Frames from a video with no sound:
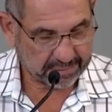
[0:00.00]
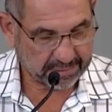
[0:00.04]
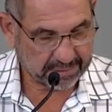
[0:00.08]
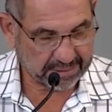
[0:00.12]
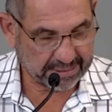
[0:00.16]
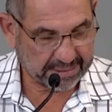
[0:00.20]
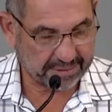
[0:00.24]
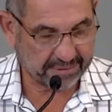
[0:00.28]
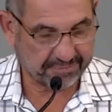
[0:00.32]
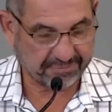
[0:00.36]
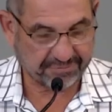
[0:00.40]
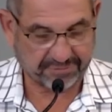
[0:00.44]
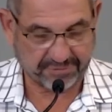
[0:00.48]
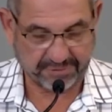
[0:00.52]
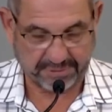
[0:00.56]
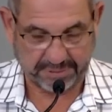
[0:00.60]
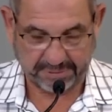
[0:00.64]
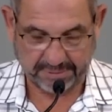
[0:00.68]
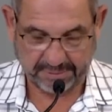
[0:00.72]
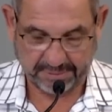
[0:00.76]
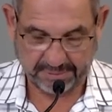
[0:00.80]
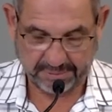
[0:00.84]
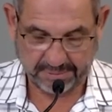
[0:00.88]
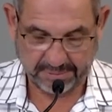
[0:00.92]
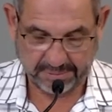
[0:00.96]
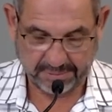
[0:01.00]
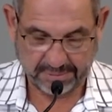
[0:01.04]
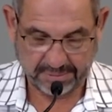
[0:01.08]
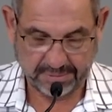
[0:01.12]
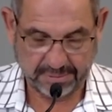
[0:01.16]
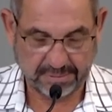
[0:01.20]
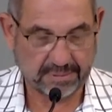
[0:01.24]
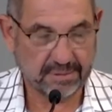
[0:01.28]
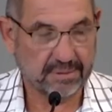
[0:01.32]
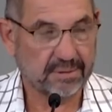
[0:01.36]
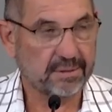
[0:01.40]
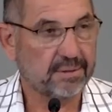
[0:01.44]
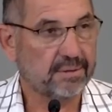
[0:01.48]
gift.
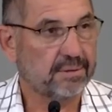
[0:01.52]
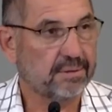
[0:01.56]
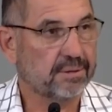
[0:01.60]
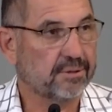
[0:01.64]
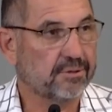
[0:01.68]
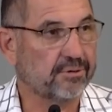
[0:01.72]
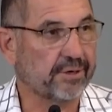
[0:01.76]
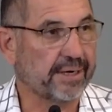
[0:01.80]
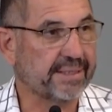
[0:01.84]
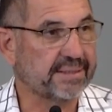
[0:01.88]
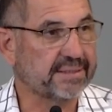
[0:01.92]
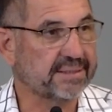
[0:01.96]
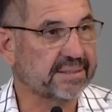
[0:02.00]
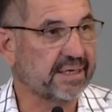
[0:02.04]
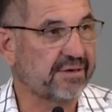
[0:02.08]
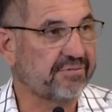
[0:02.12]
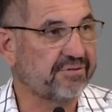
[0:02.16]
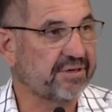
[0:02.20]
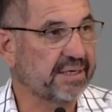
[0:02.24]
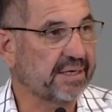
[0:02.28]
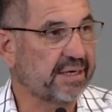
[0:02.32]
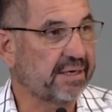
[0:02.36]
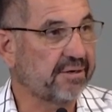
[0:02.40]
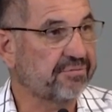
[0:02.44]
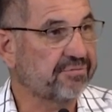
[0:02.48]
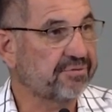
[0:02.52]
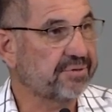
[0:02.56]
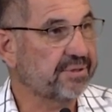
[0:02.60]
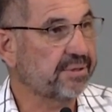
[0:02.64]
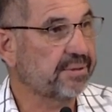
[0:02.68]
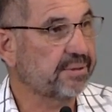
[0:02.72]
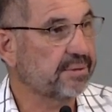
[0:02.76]
Grace given gift.